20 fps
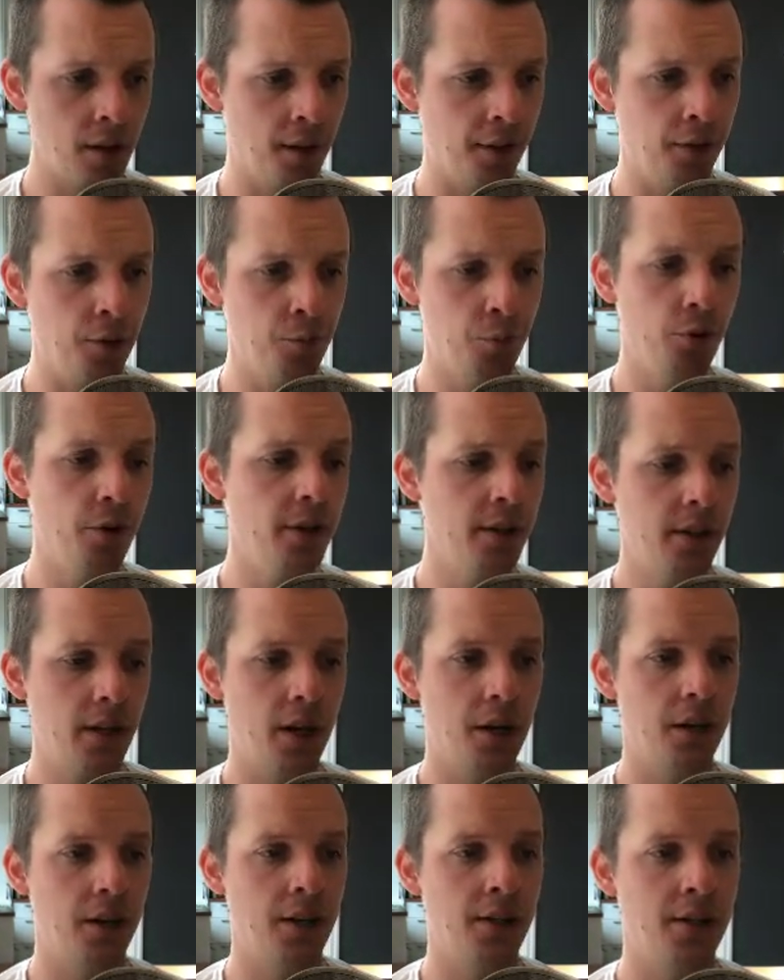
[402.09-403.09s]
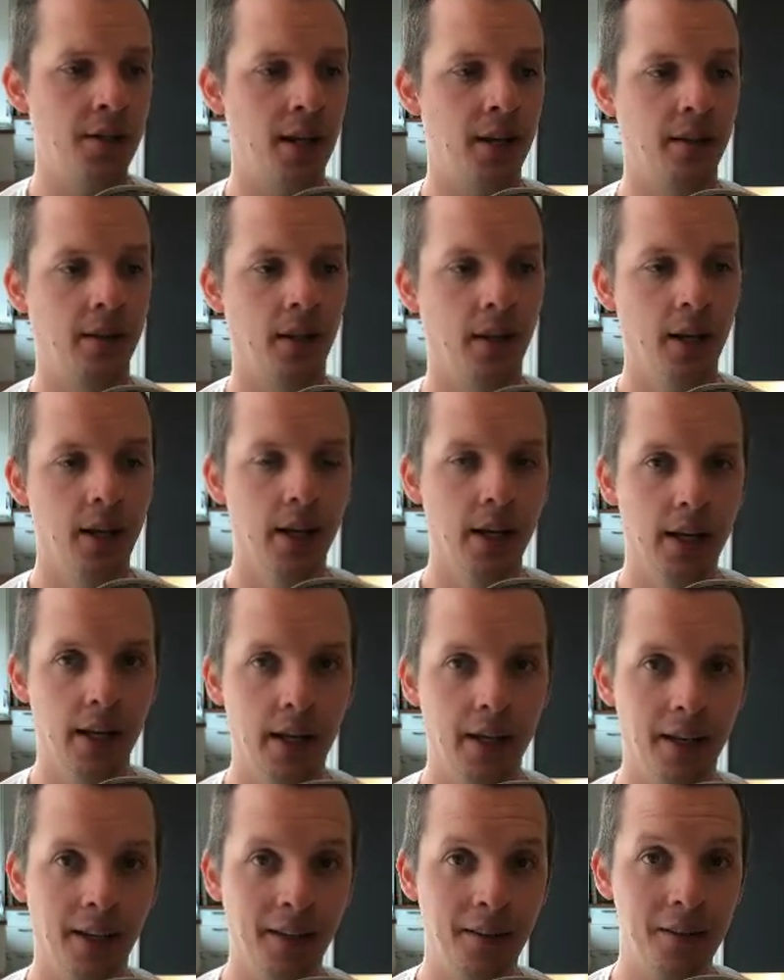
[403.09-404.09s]
And the point here is that
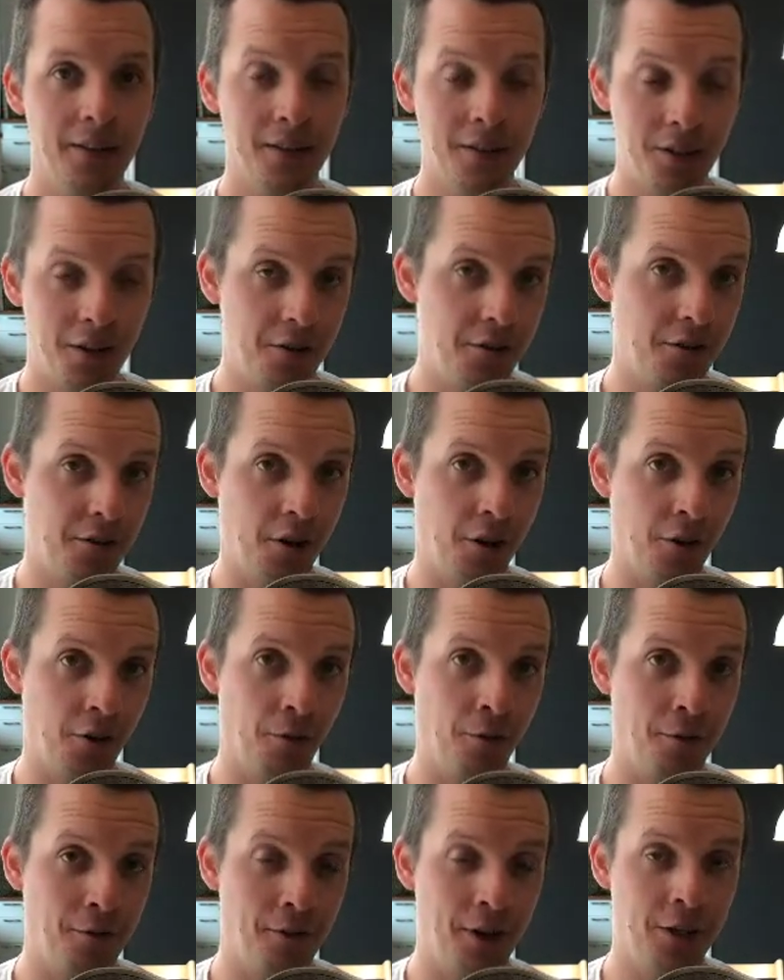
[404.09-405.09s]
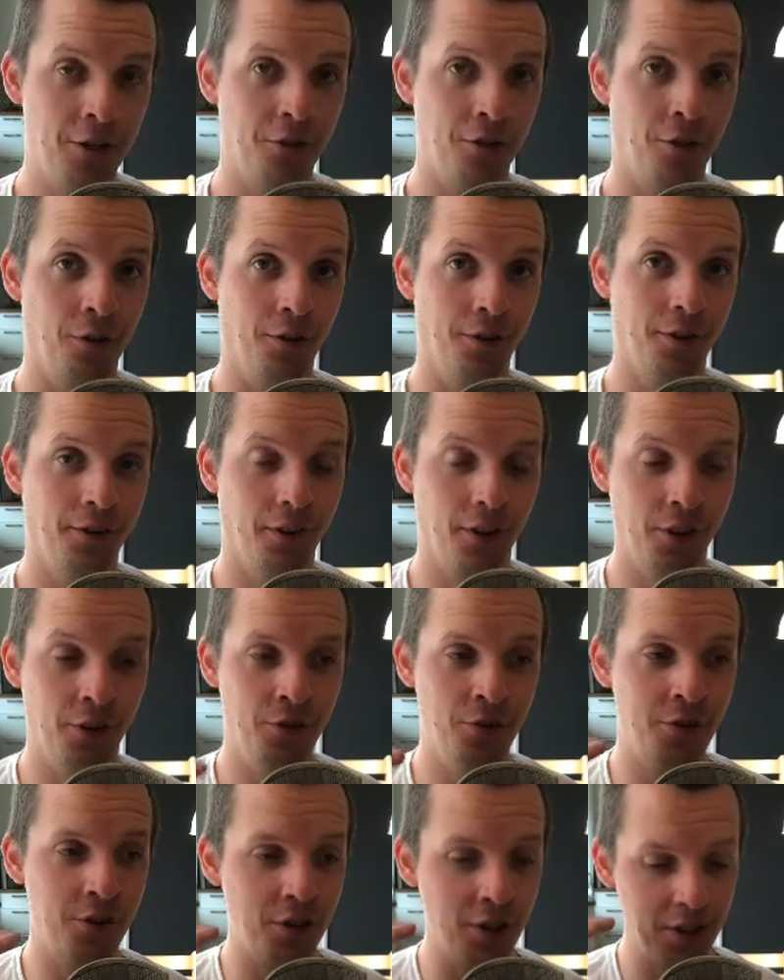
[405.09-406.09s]
it's such a low threshold.
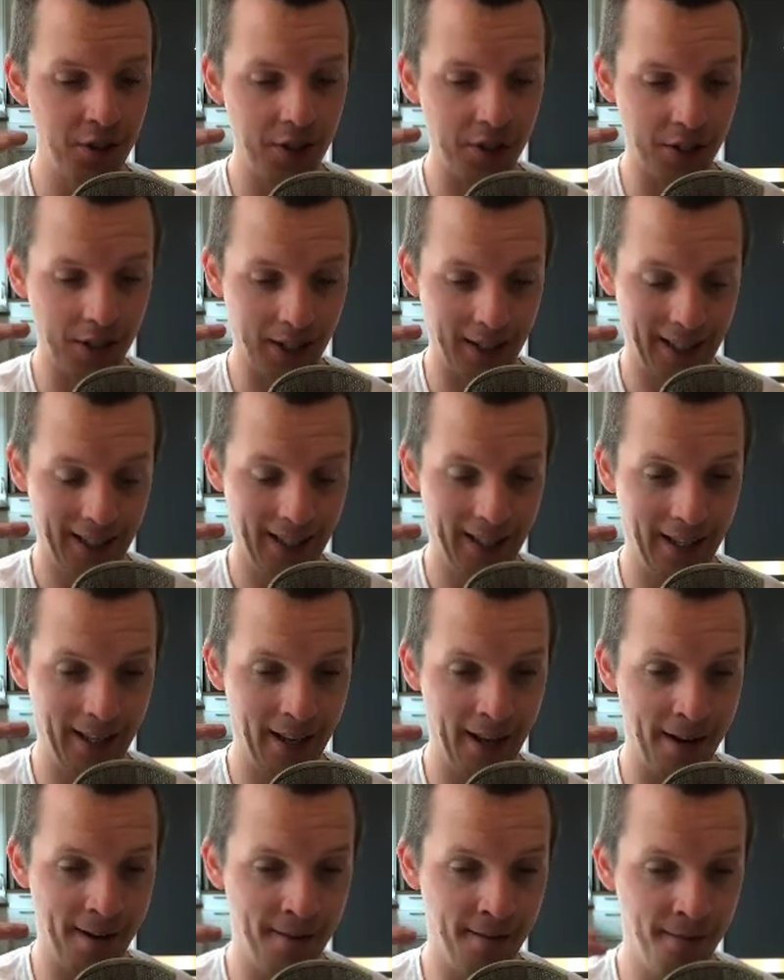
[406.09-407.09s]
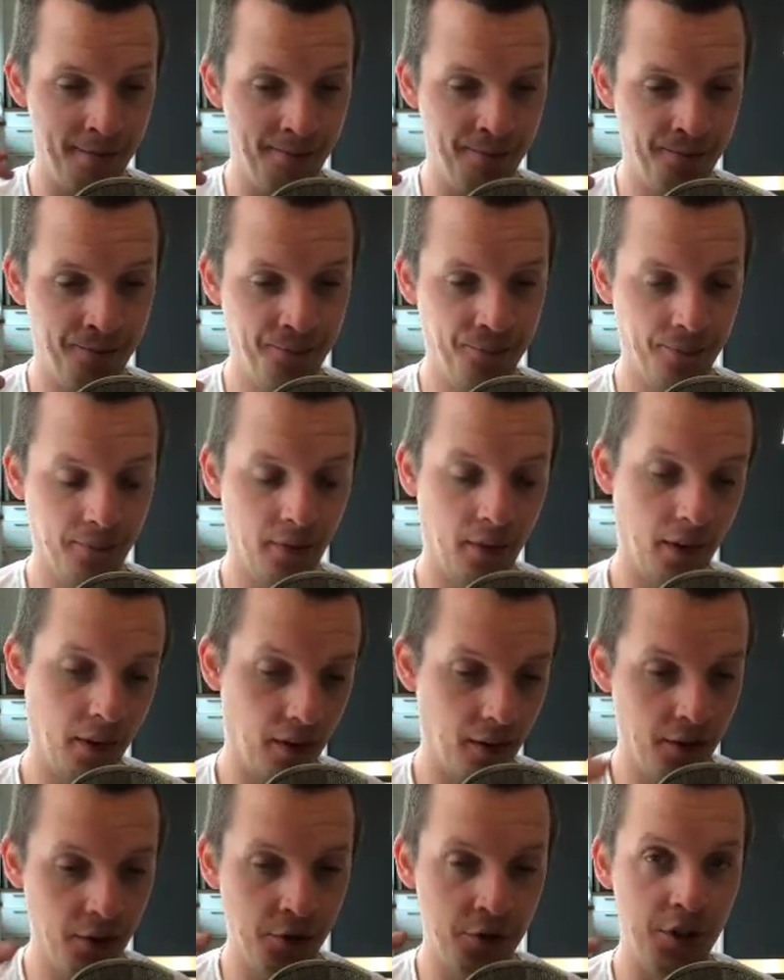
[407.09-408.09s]
You just
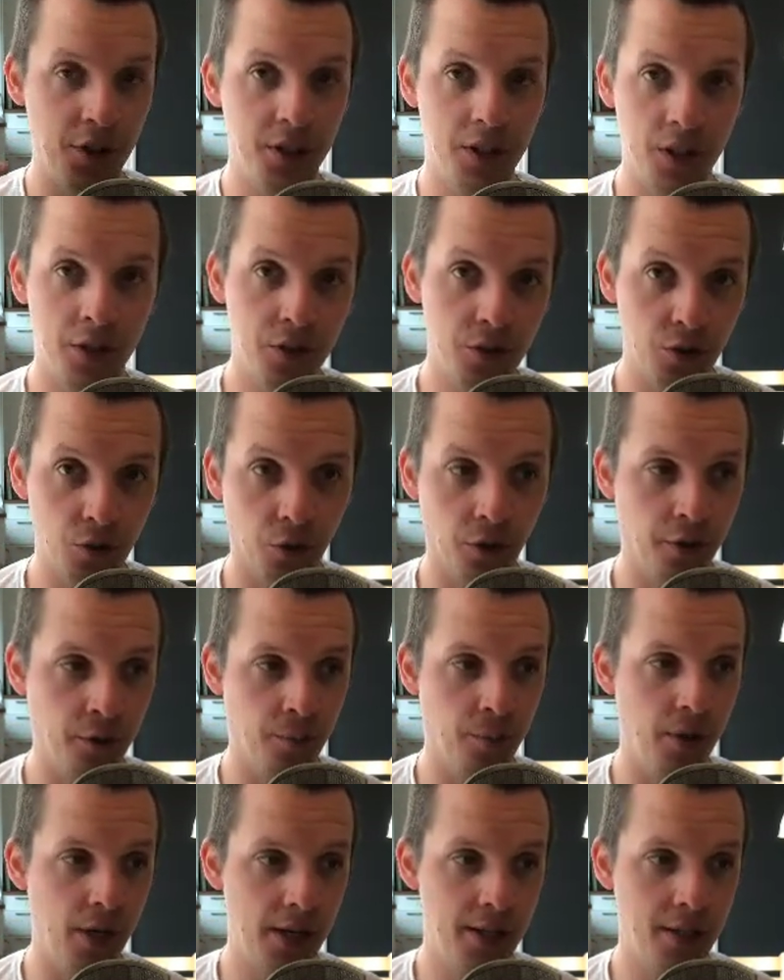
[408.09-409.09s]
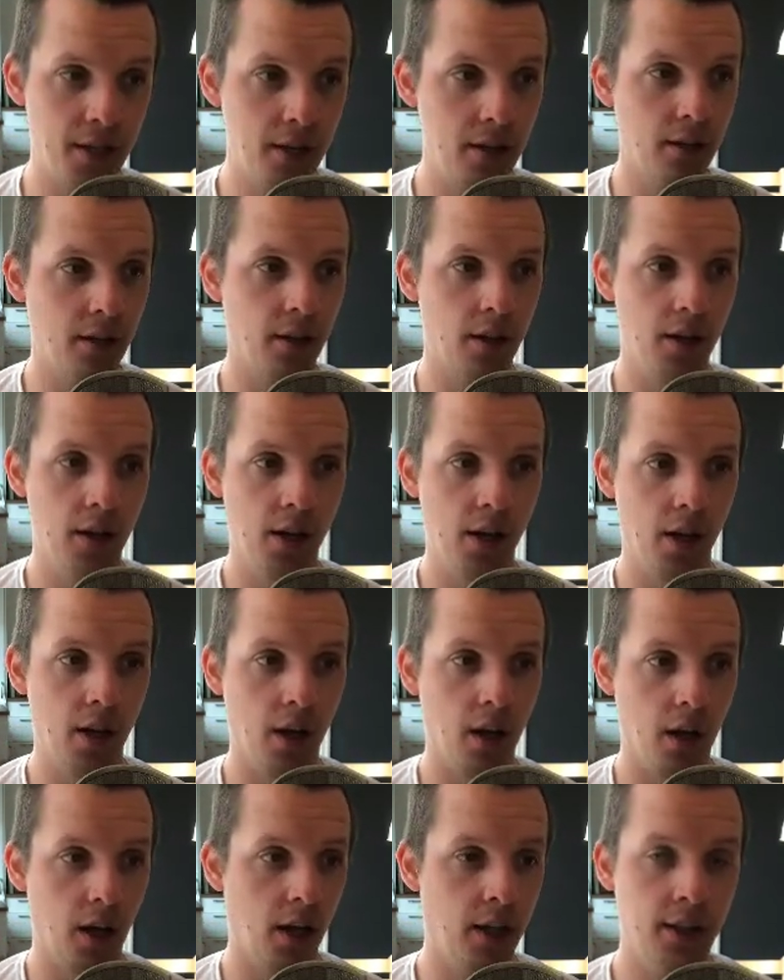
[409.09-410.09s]
install the preset,
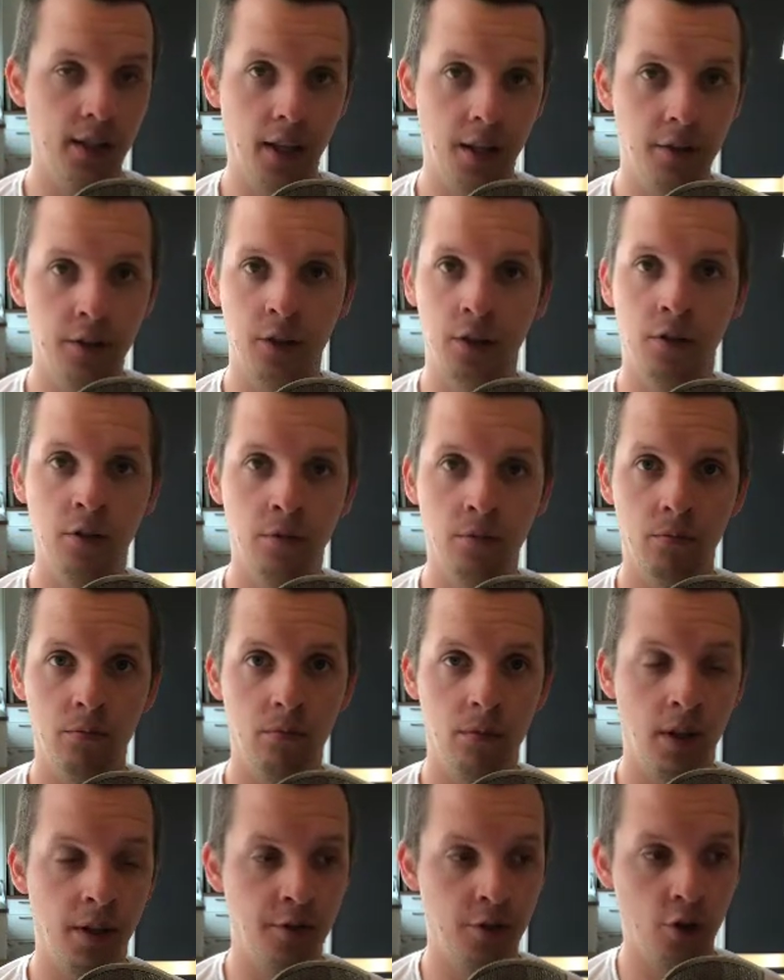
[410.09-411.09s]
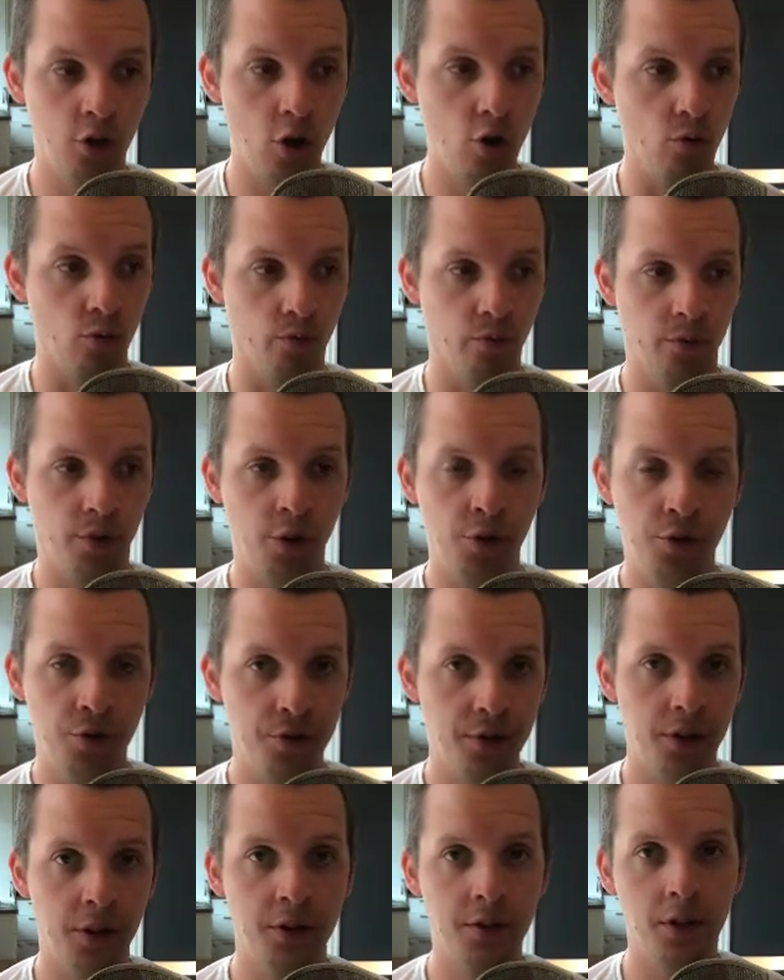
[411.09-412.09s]
and then you go. You
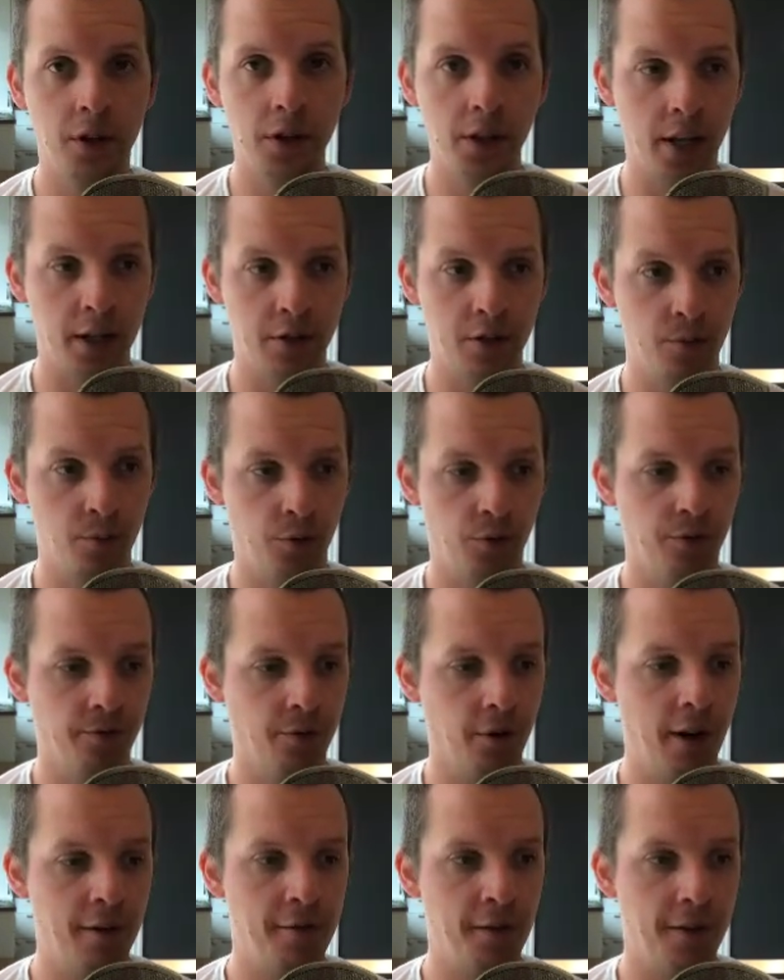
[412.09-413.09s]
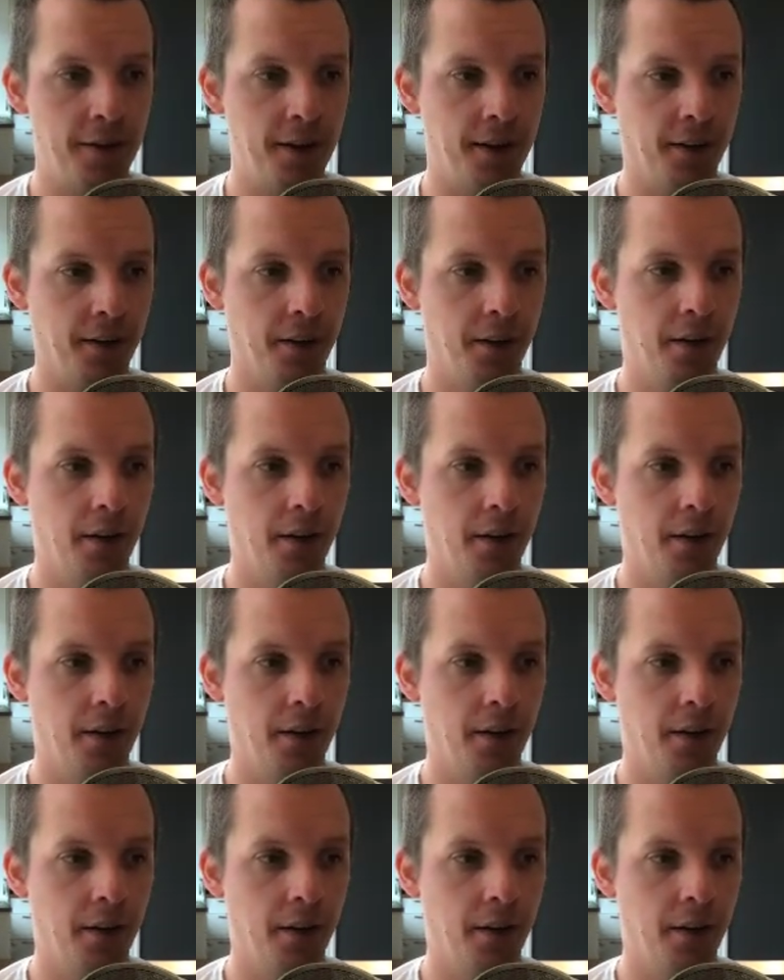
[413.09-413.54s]
use the style attribute for everything.